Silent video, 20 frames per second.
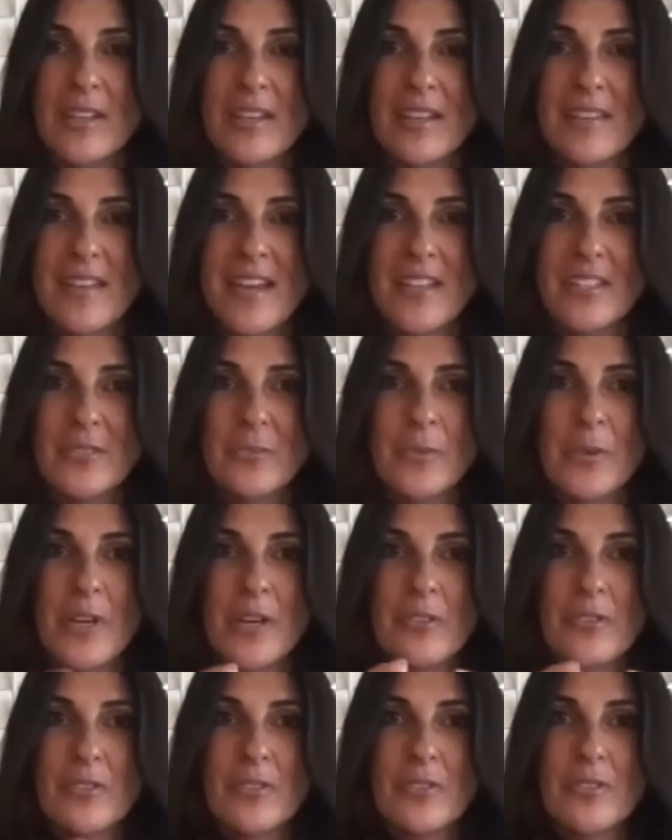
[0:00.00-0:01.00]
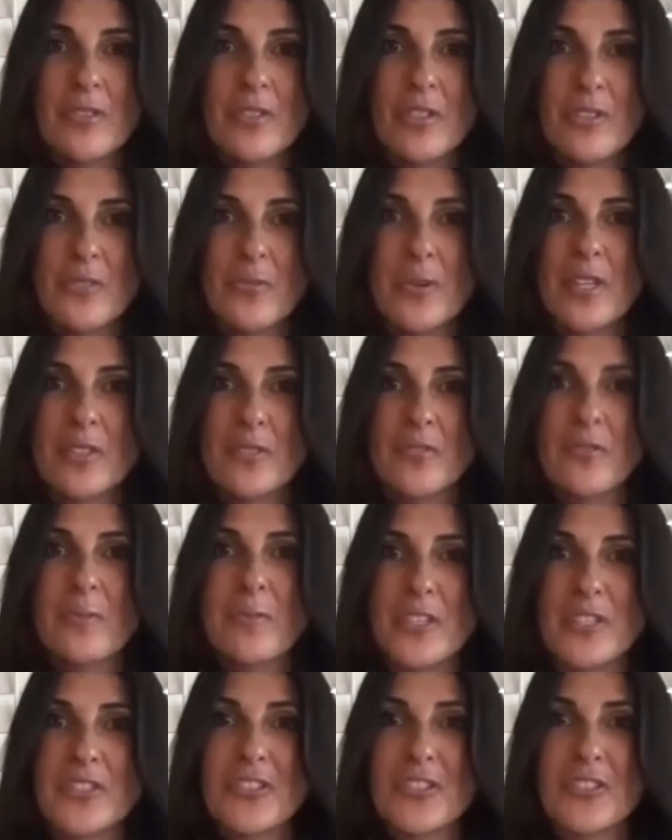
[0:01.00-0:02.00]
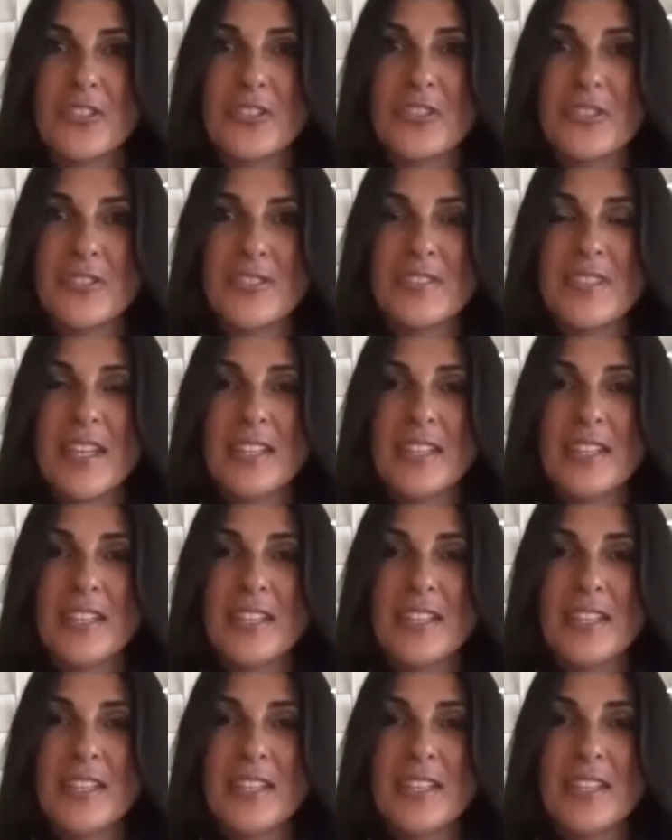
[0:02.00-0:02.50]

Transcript: And that's where the transformation occurs.